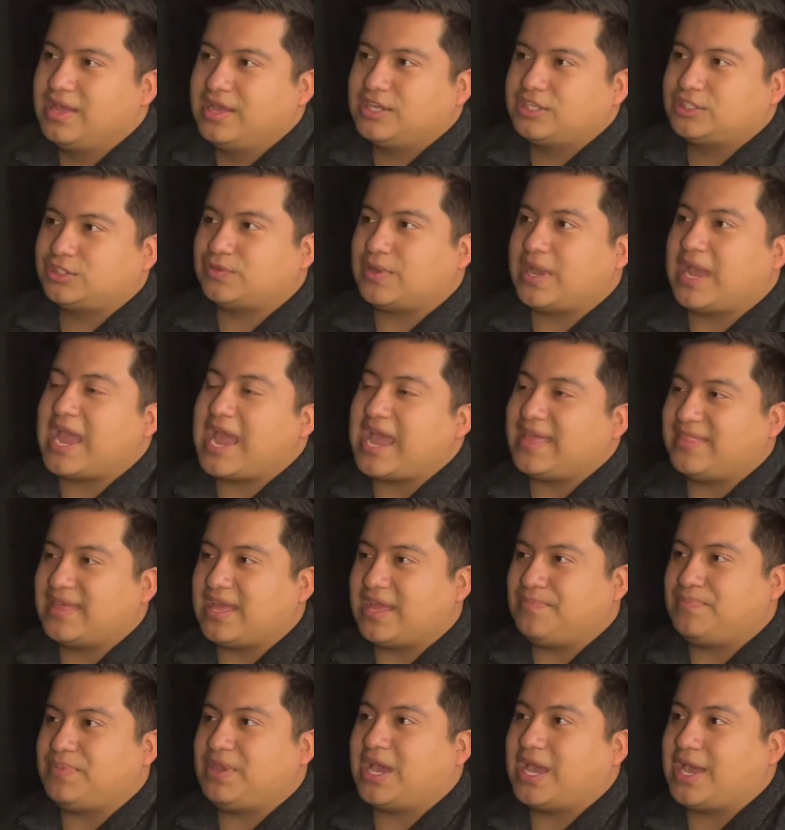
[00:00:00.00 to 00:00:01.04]
So I had
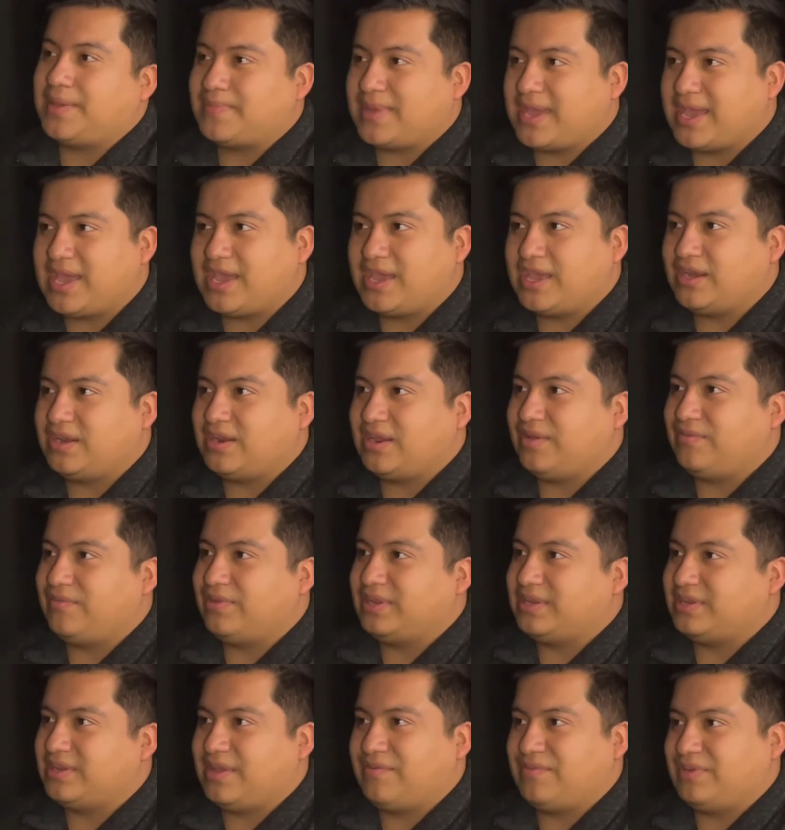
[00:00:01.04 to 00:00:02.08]
that behind my head
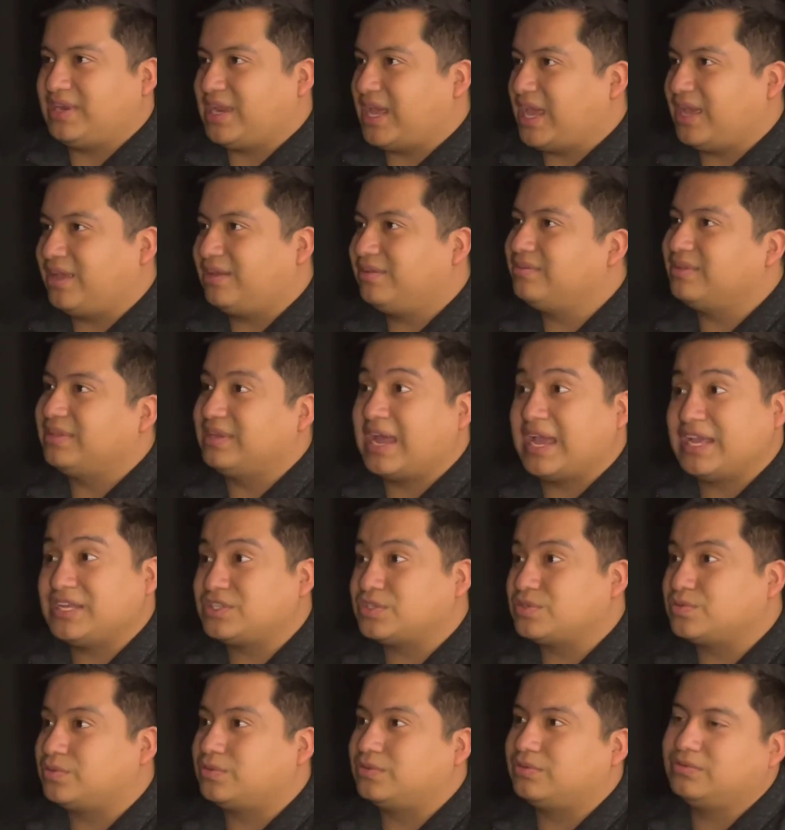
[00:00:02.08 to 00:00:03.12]
every day in high
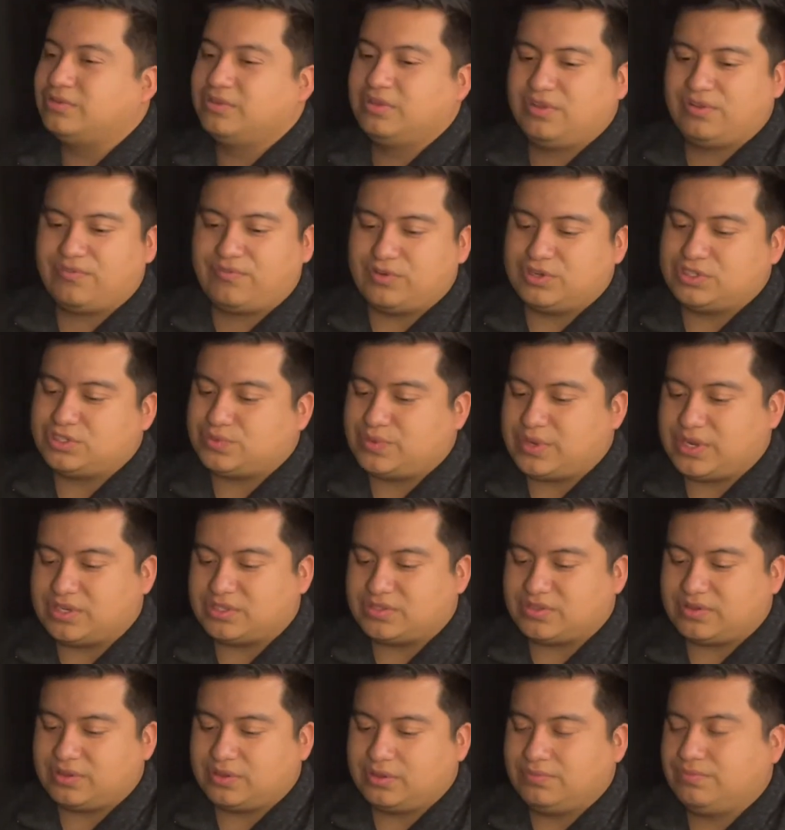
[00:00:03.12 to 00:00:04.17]
school. First 3 years
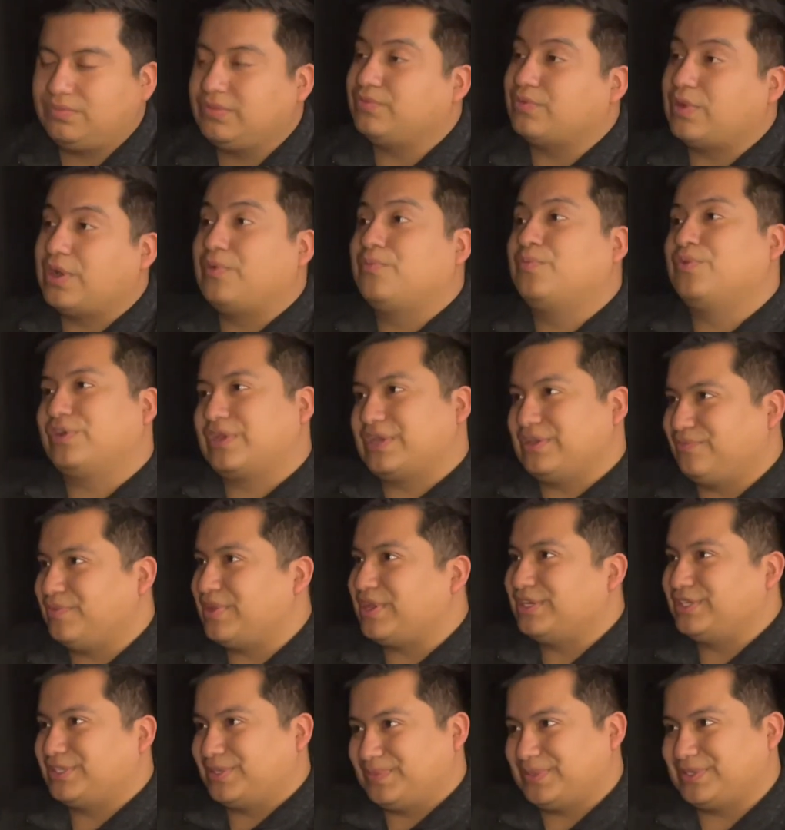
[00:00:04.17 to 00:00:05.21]
of, we
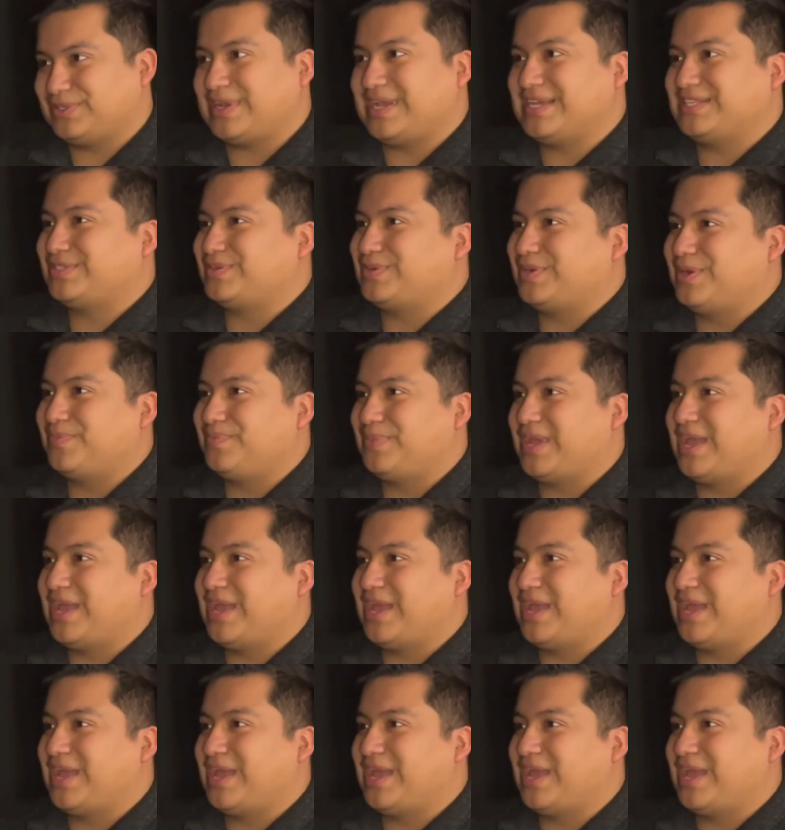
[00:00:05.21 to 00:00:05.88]
can jump into high school in a bit.